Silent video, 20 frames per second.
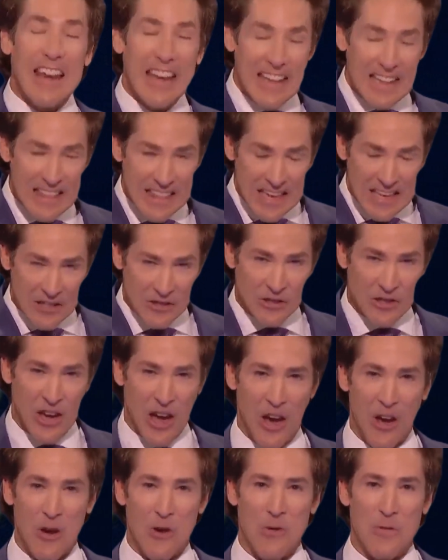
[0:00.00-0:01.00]
and more
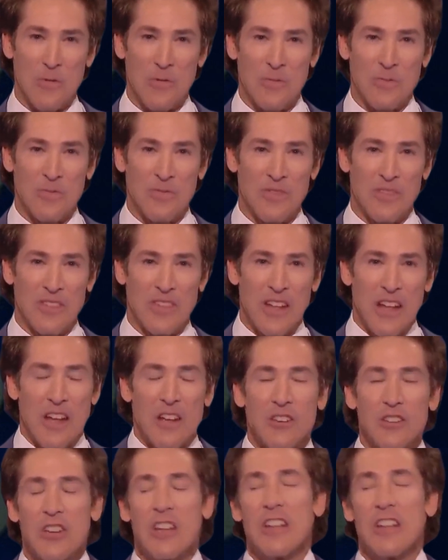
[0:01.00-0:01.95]
capable individual.